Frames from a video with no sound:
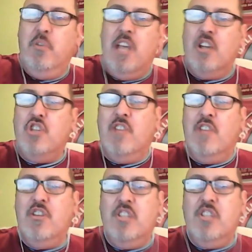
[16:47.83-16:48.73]
younger
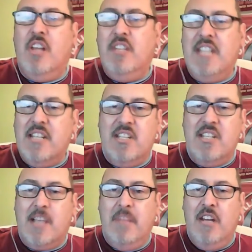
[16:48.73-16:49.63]
generations like the
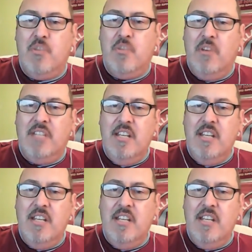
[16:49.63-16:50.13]
Dixies coming in as well, didn't